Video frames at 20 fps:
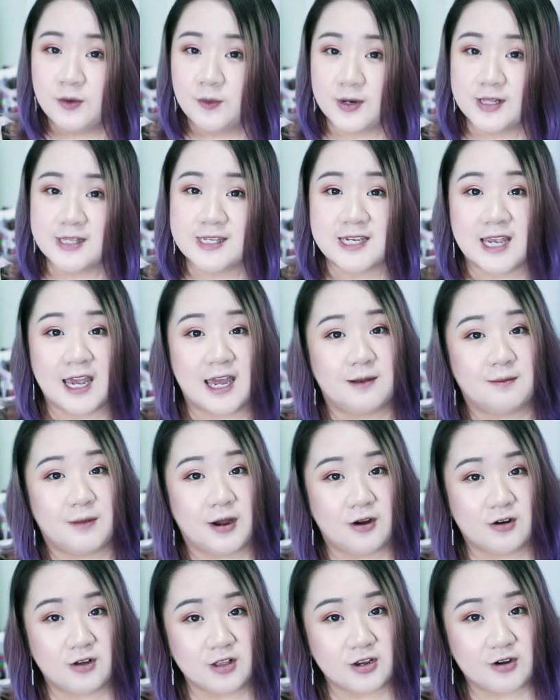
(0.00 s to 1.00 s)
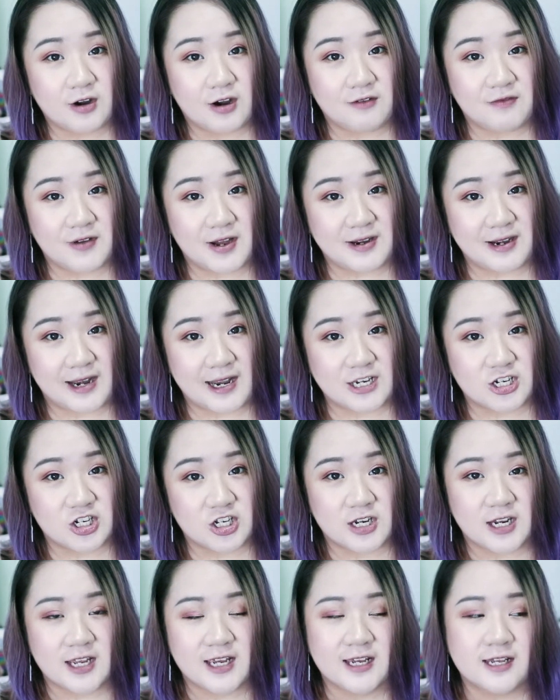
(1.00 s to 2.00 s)
Once again, my holy grail
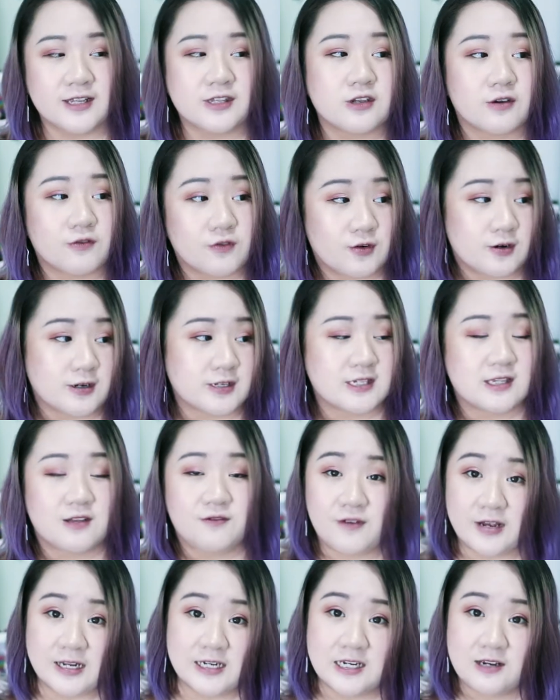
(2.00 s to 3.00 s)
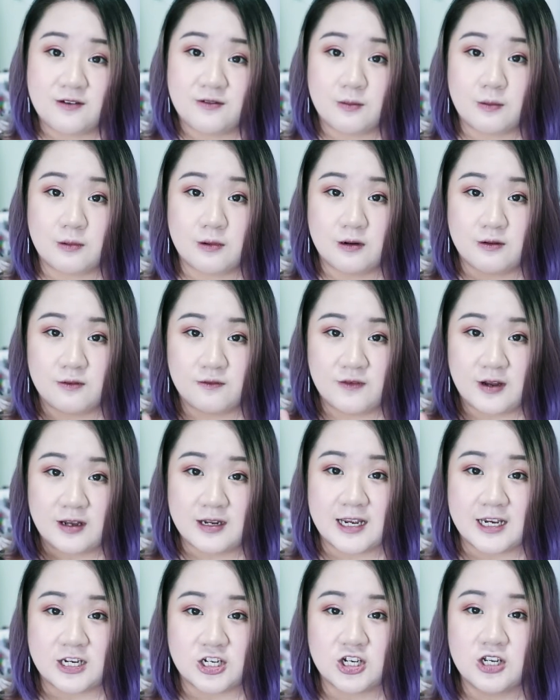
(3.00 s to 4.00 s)
foundation is of course the Fenty
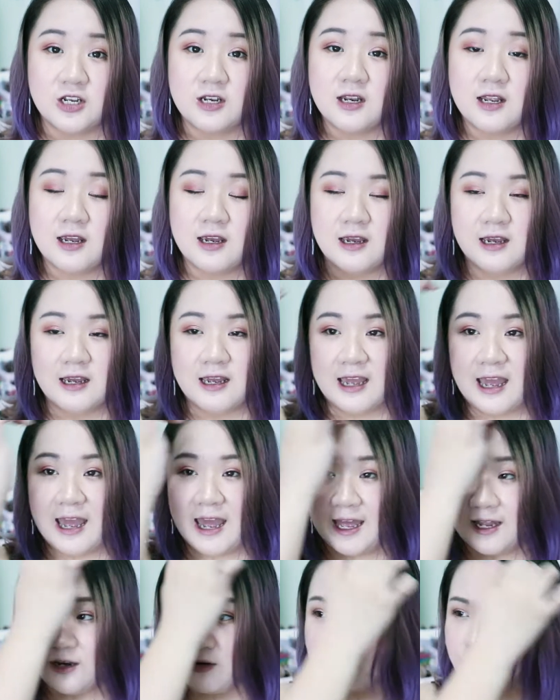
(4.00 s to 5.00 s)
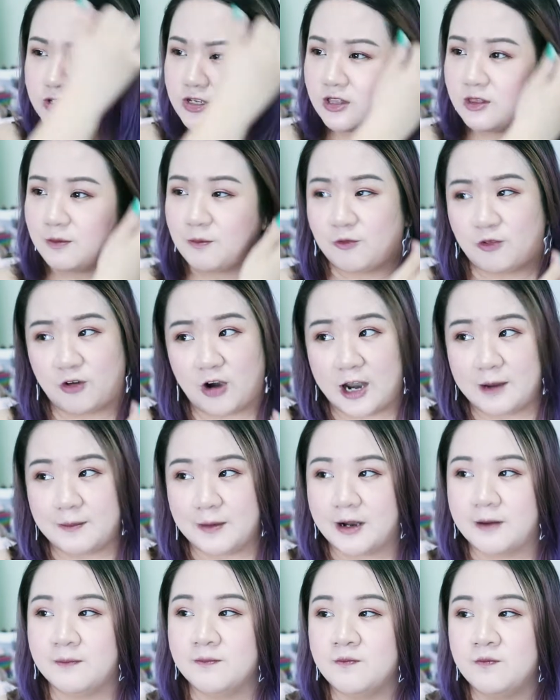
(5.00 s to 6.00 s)
foundation and also the
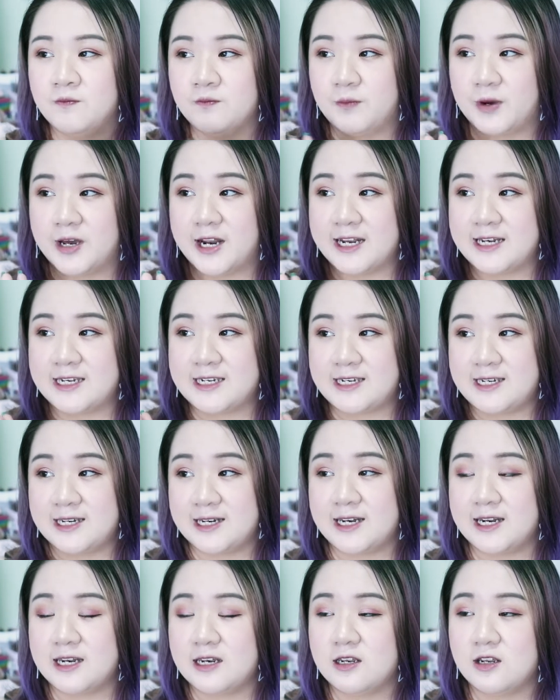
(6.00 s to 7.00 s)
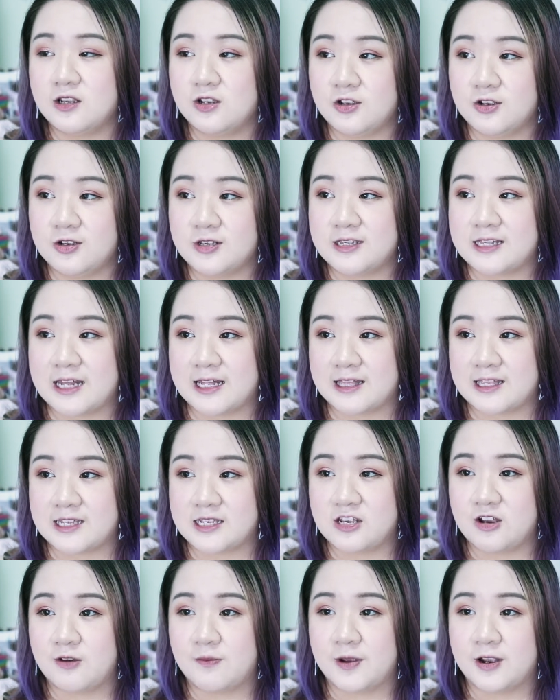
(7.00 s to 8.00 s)
primer. But I didn't use that
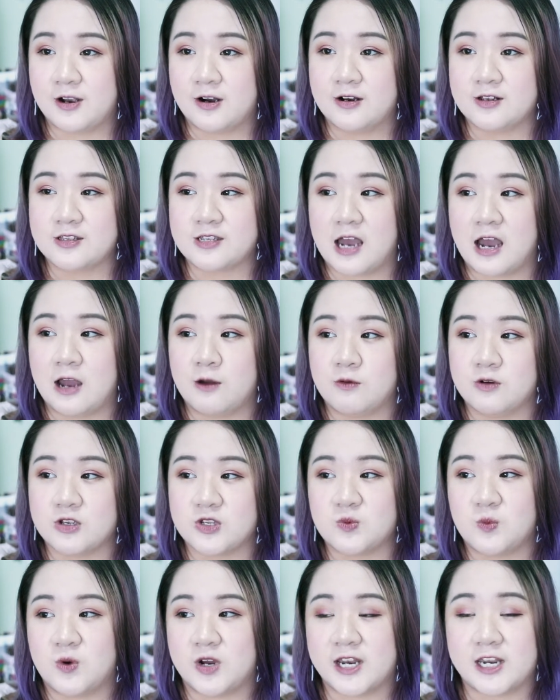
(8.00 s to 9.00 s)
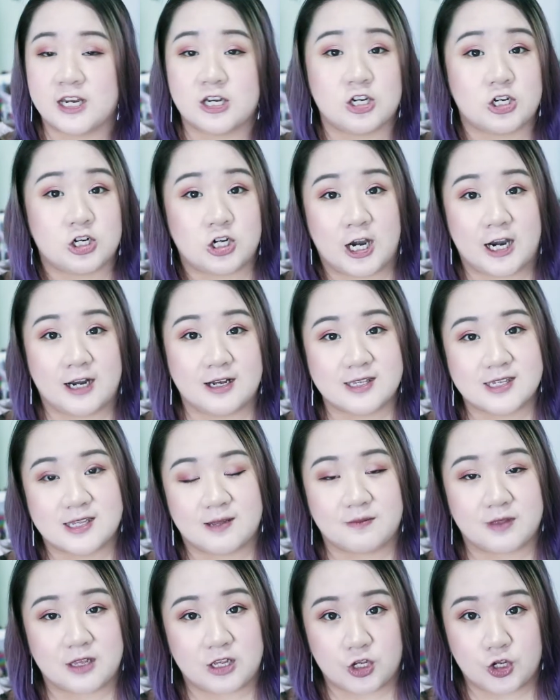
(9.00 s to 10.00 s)
this year because I was wanting to try out
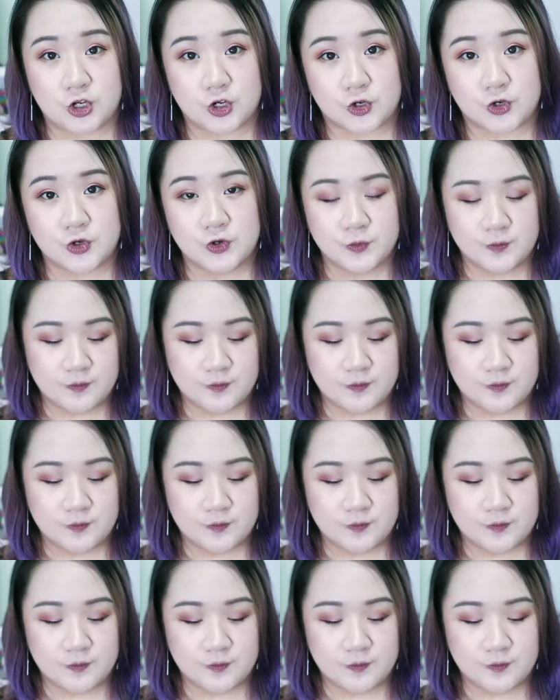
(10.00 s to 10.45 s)
something new.